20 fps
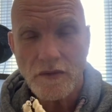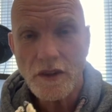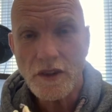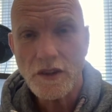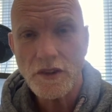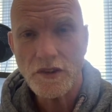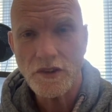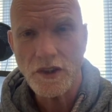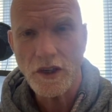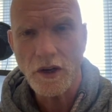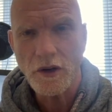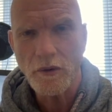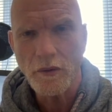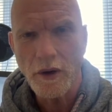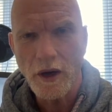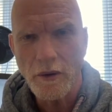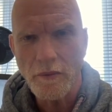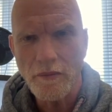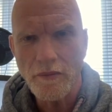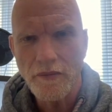
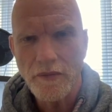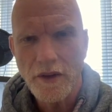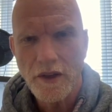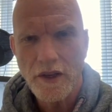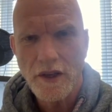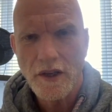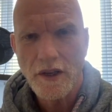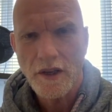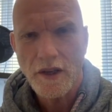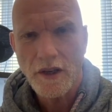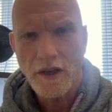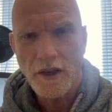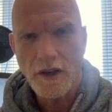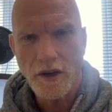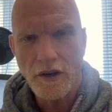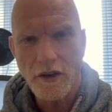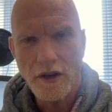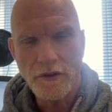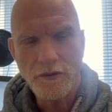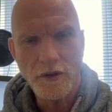So
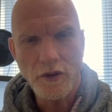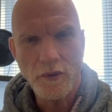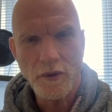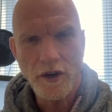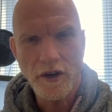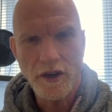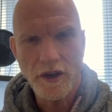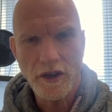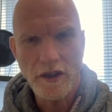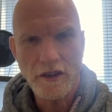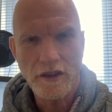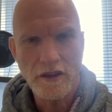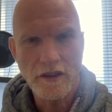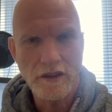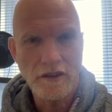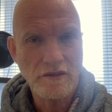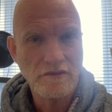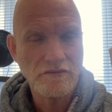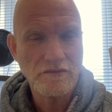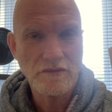if you're wearing
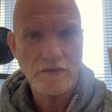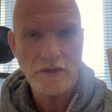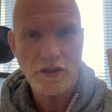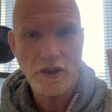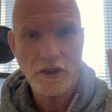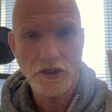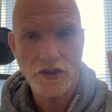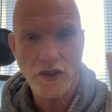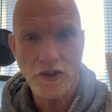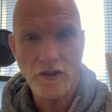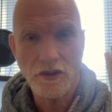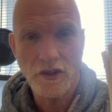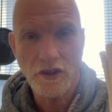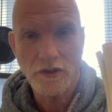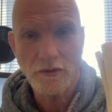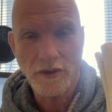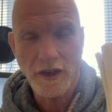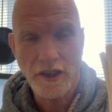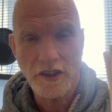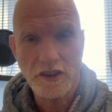a shoe that's
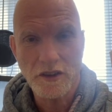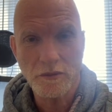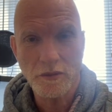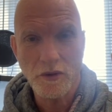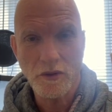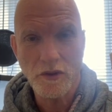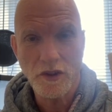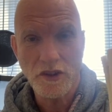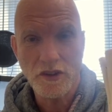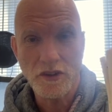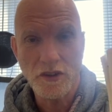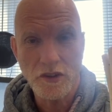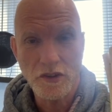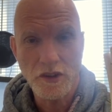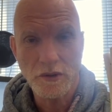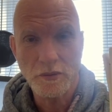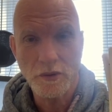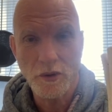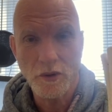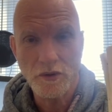flexible and it's not
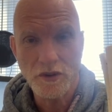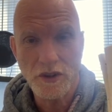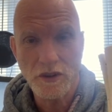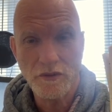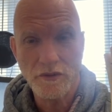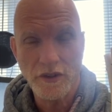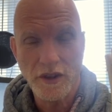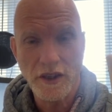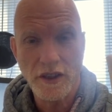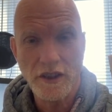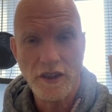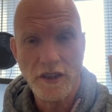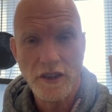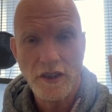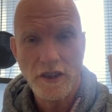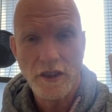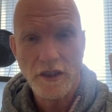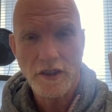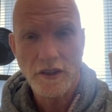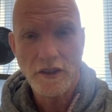supportive, then
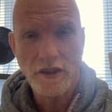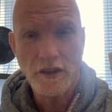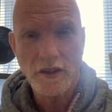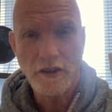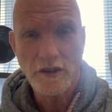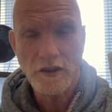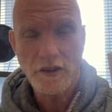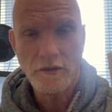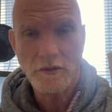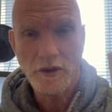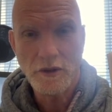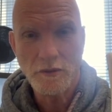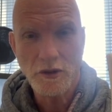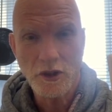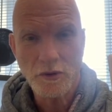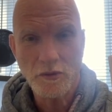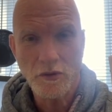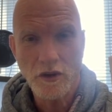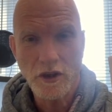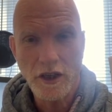you're
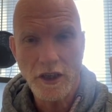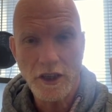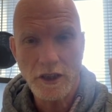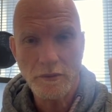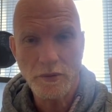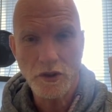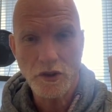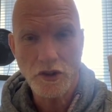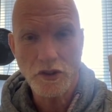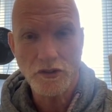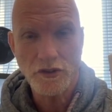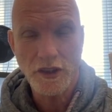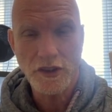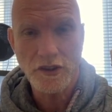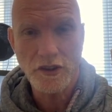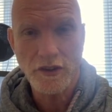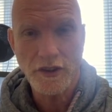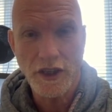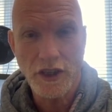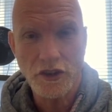much more likely to put
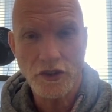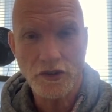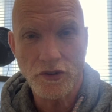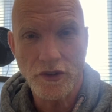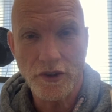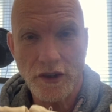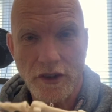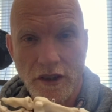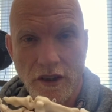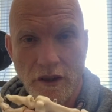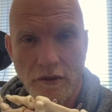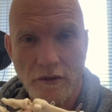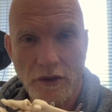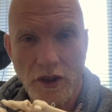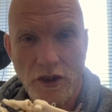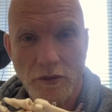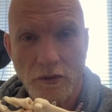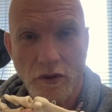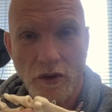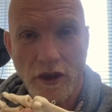stress on that joint. You're
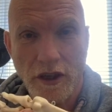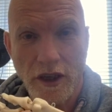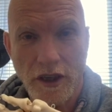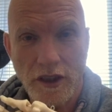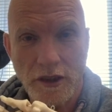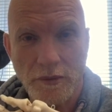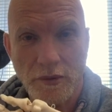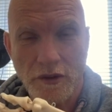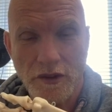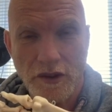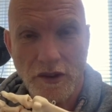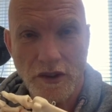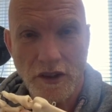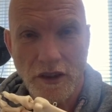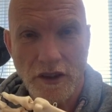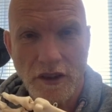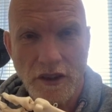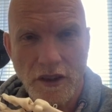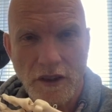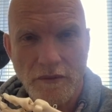much more likely to put
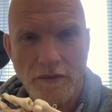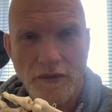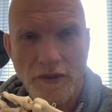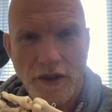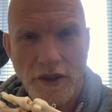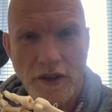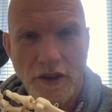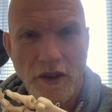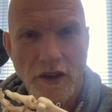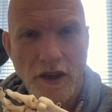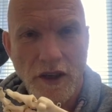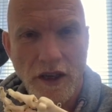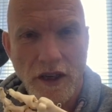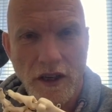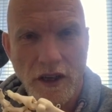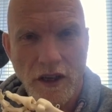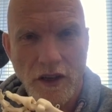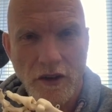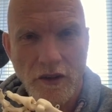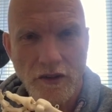higher
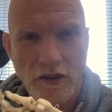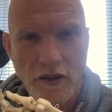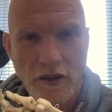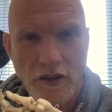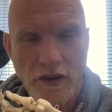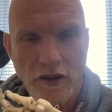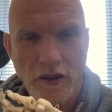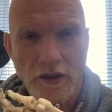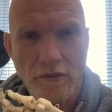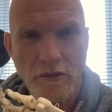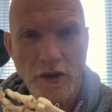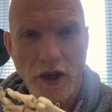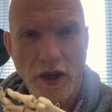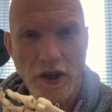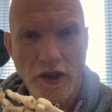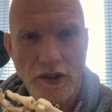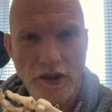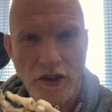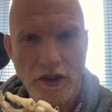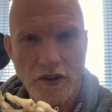loads on the
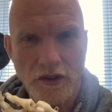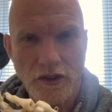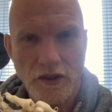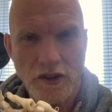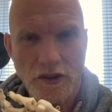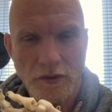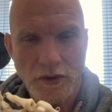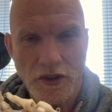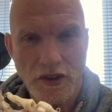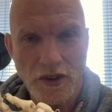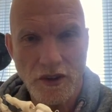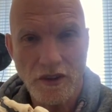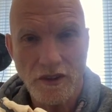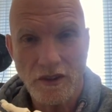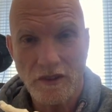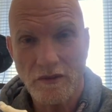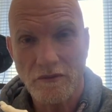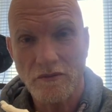minor toe joints, which aren't